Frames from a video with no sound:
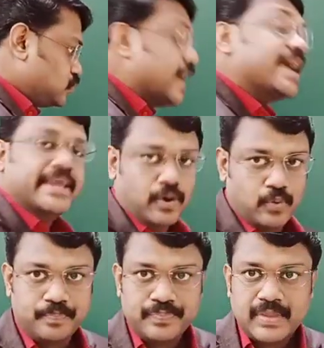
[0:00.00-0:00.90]

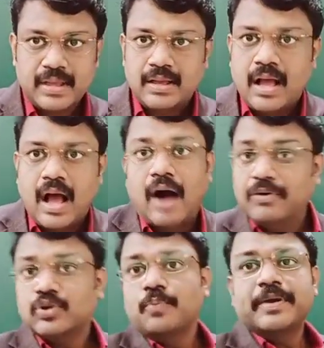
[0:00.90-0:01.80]
Anyhow,
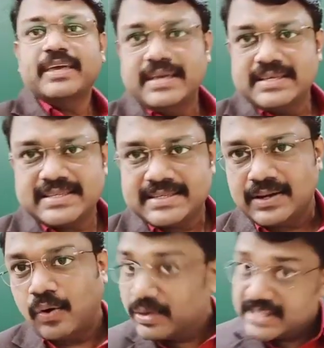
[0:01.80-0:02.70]
our topic
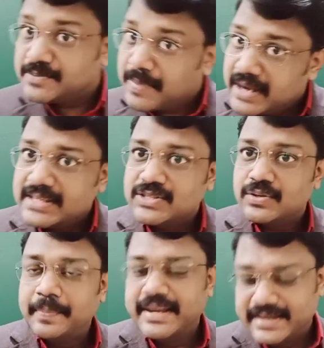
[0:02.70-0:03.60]
is all these matters
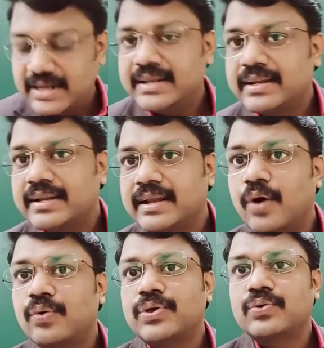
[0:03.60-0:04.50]
till
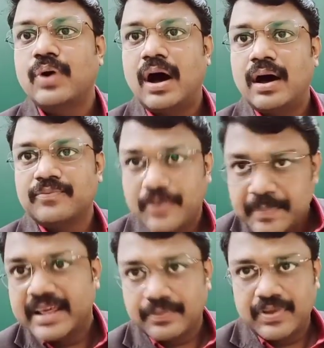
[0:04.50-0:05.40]
now you are
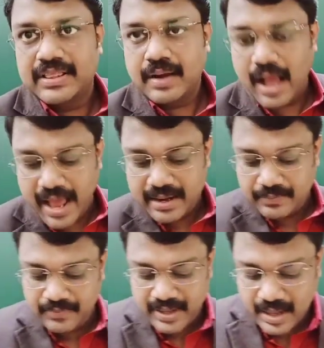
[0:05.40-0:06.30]
familiar with,
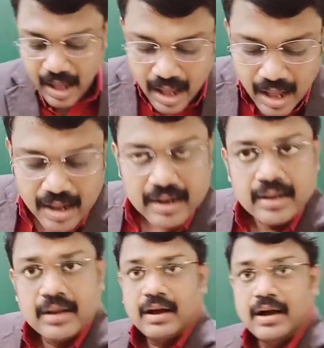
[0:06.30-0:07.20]
and we
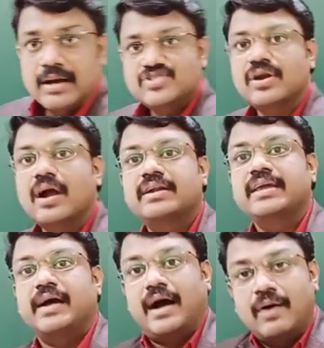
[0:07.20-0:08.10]
are
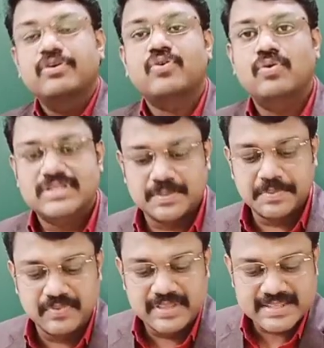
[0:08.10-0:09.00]
starting our concept
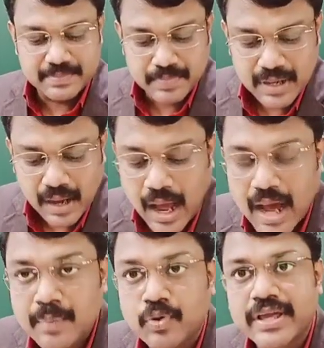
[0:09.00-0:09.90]
with the simple
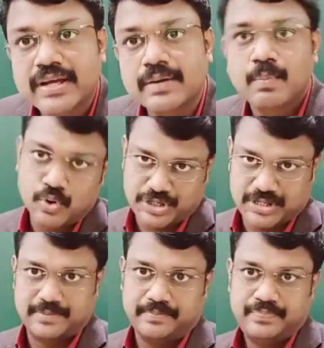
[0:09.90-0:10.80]
harmonic motion.